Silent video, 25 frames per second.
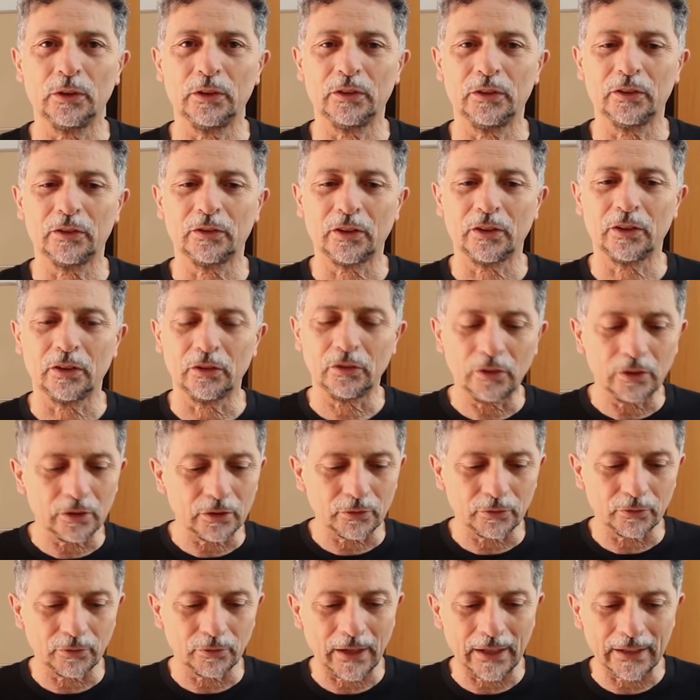You know,
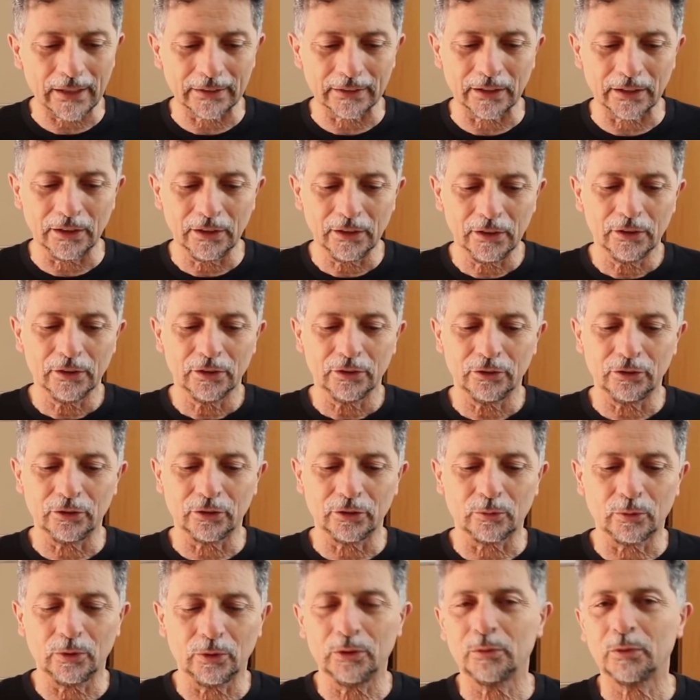when we say we raise our
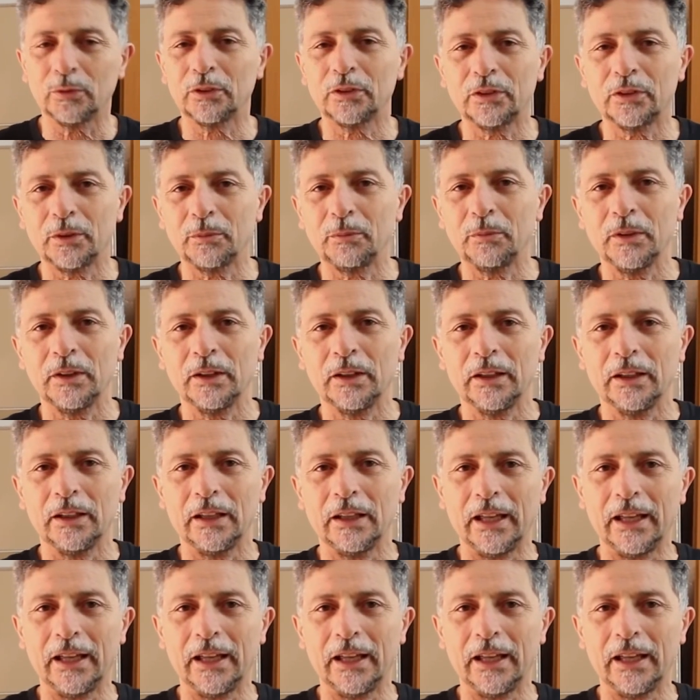hand to someone,